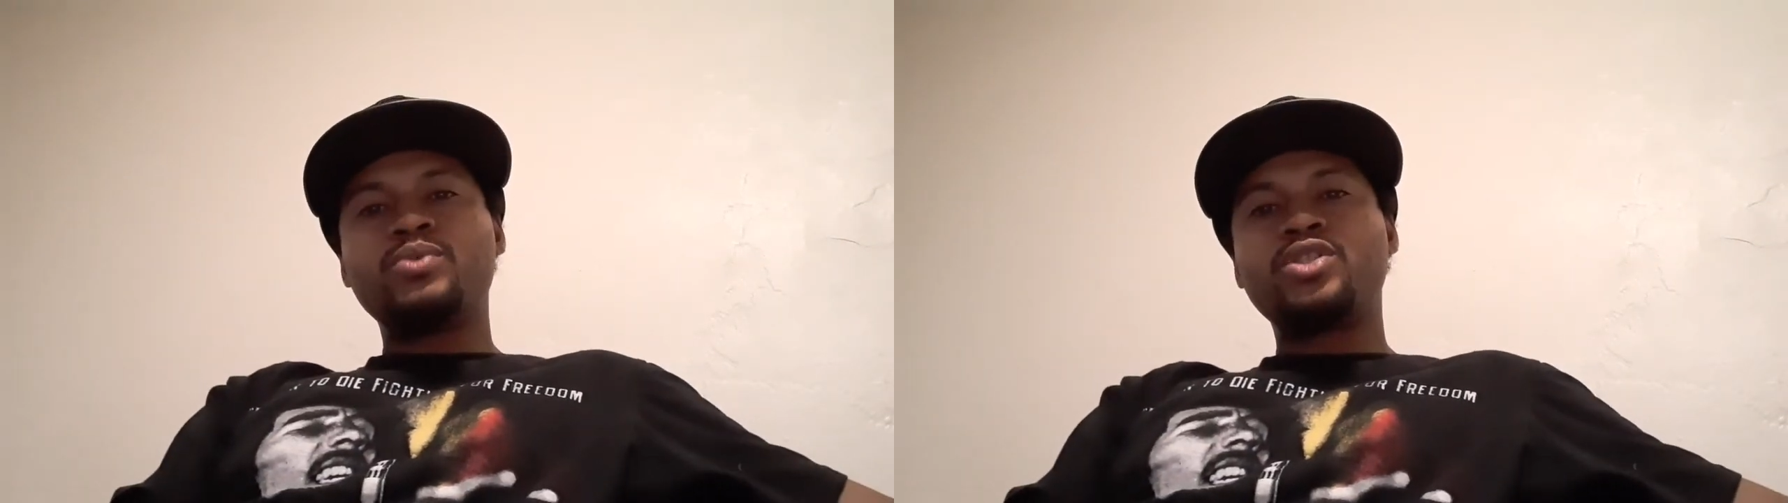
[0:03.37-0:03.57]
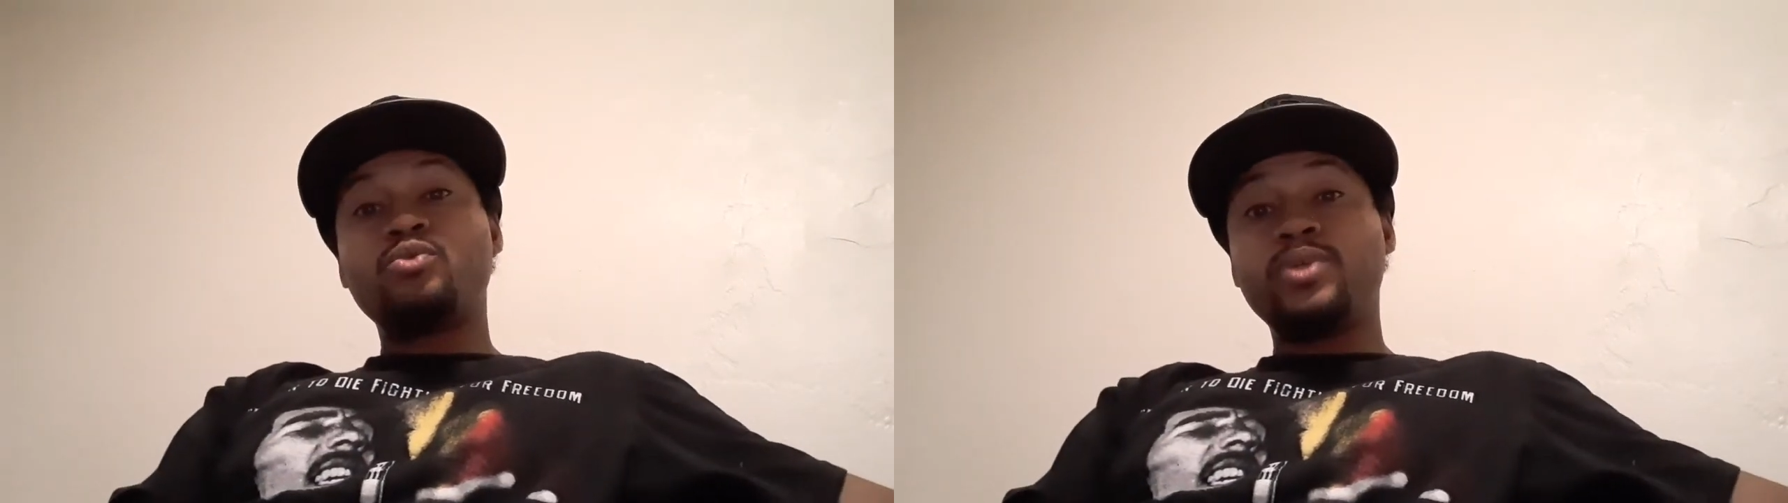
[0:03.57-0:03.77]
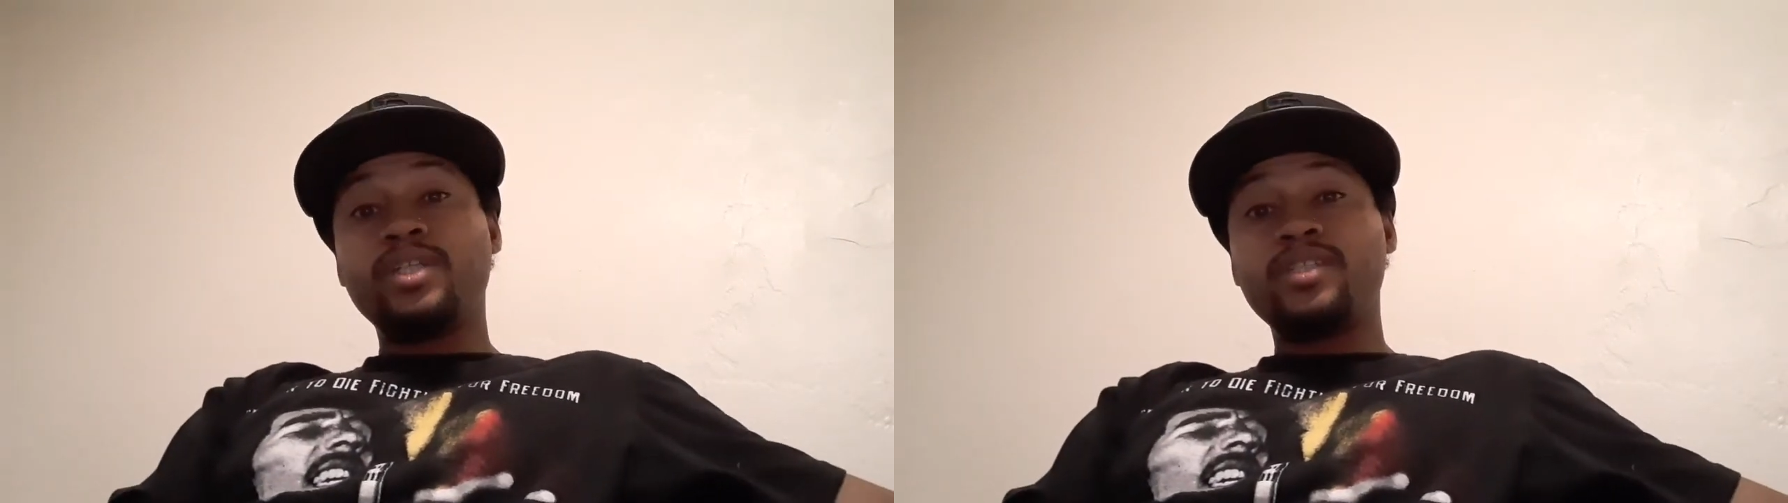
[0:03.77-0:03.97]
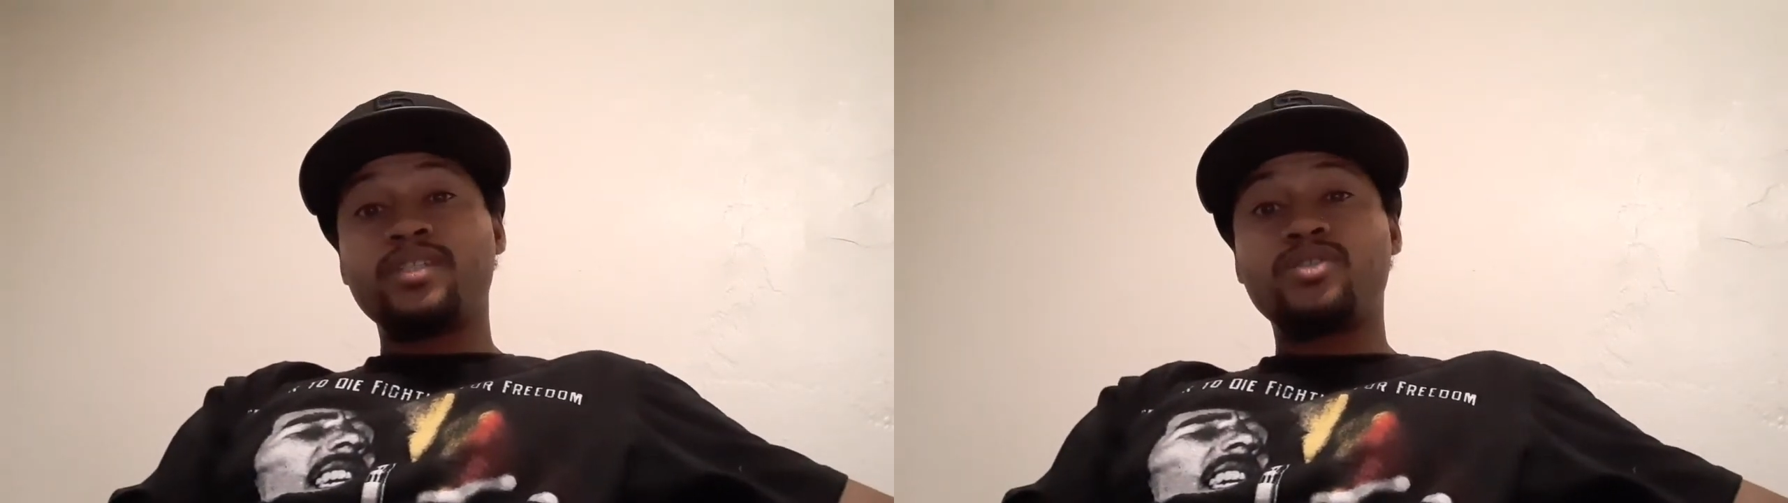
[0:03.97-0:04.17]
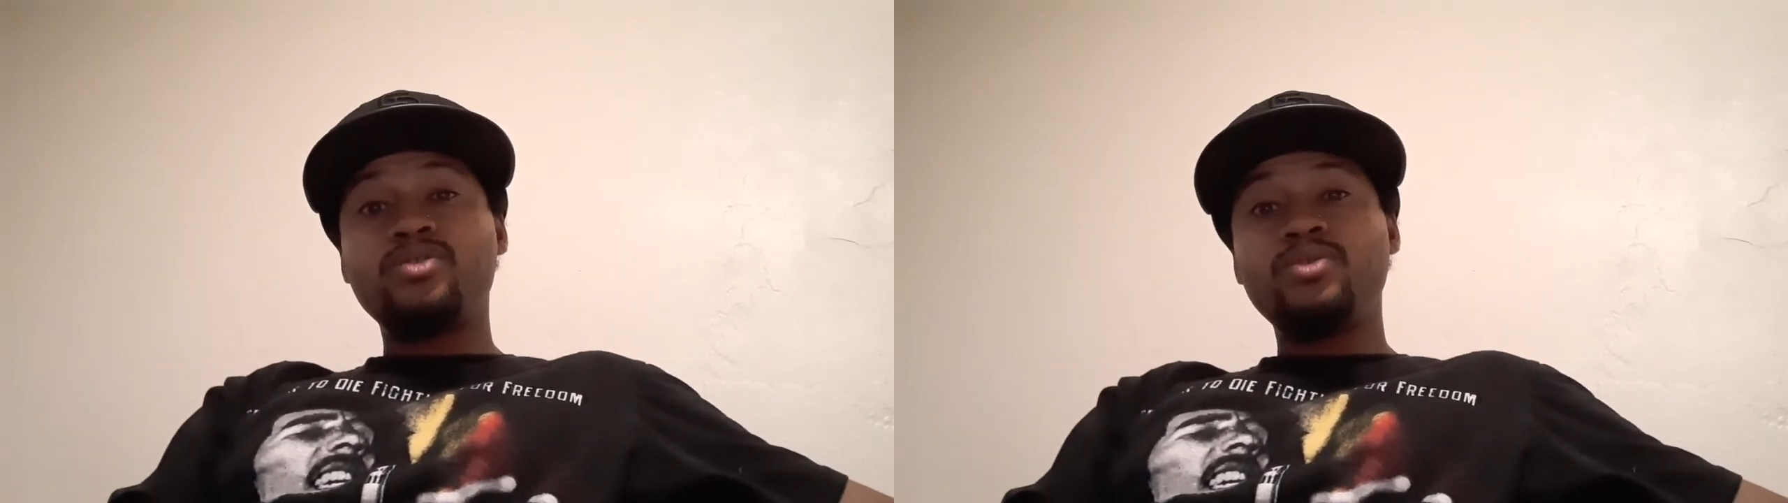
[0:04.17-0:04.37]
with
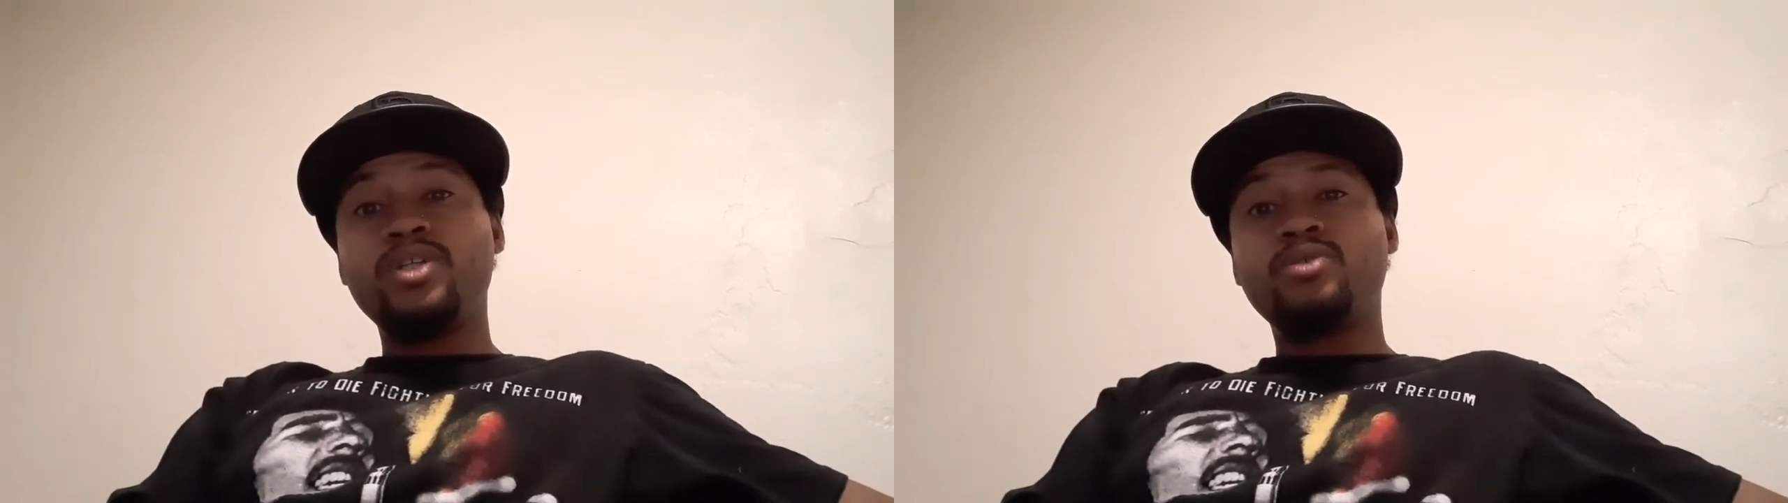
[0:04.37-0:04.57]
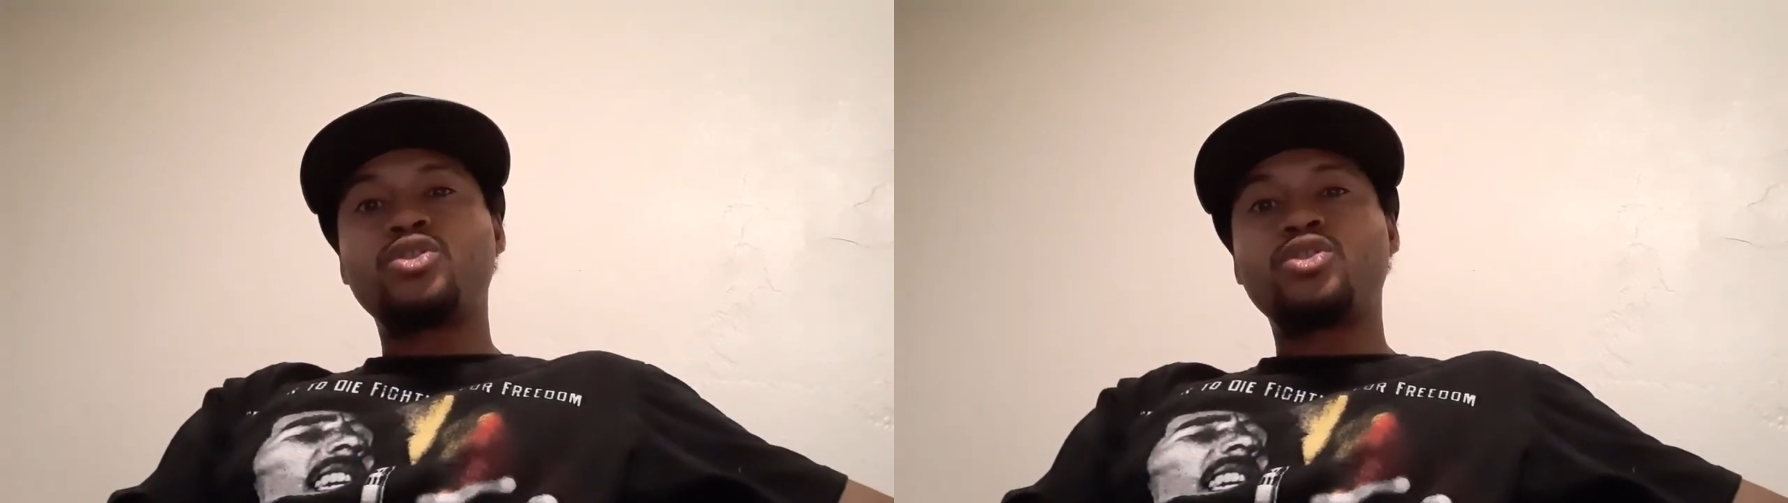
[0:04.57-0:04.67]
Surrealistic Studio,